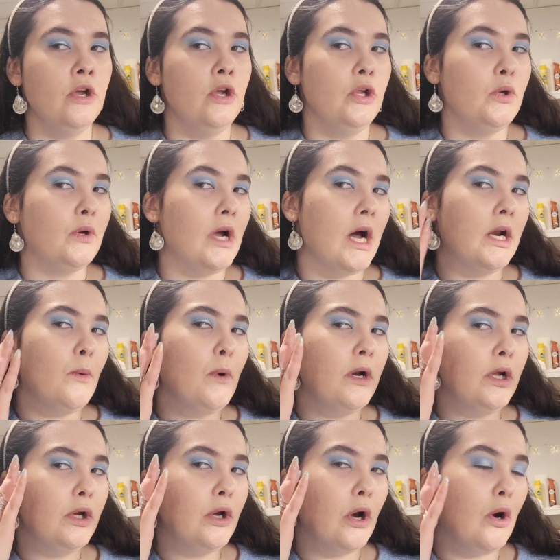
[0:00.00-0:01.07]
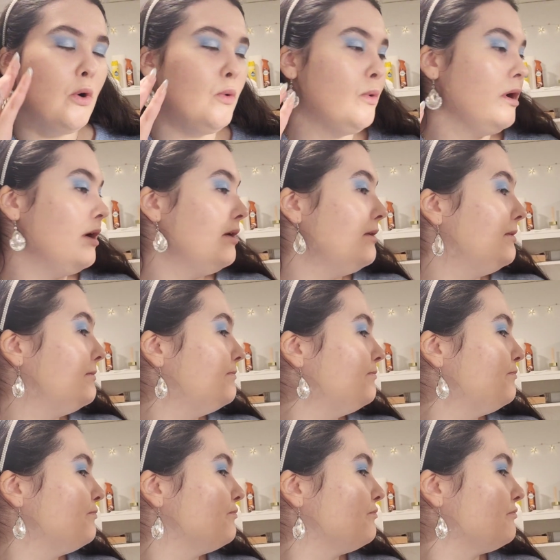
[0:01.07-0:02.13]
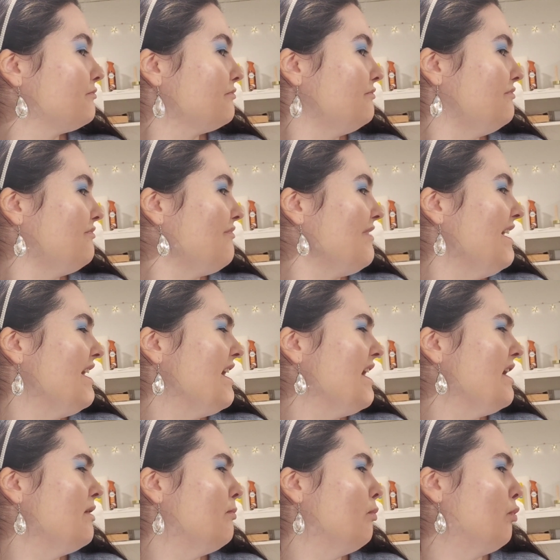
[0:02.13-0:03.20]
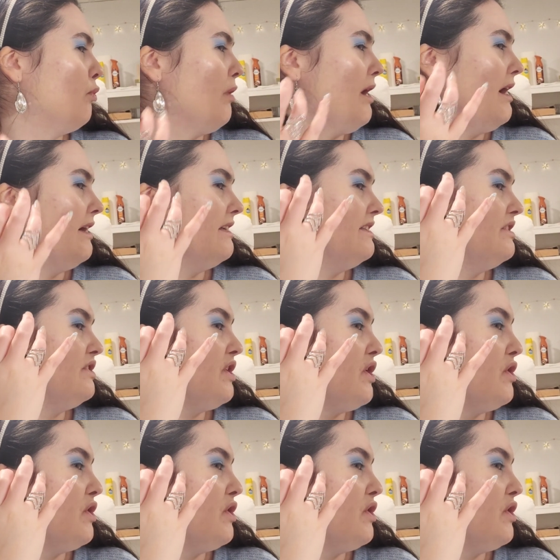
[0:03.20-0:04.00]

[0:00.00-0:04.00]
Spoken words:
You kind of want to go and bronze